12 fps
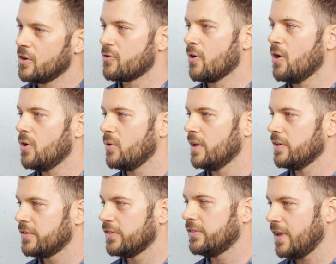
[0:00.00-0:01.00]
grow and
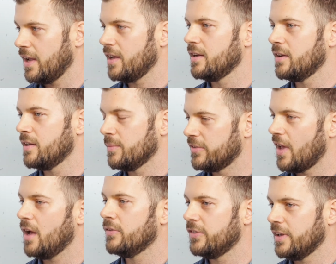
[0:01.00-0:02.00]
sustain
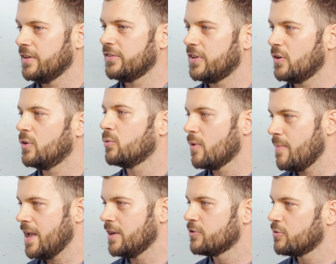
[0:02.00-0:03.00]
themselves and still
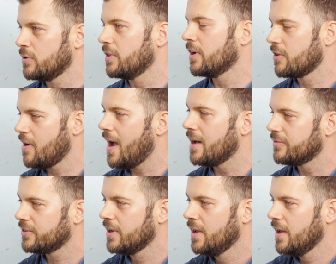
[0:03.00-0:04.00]
remain true to their craft.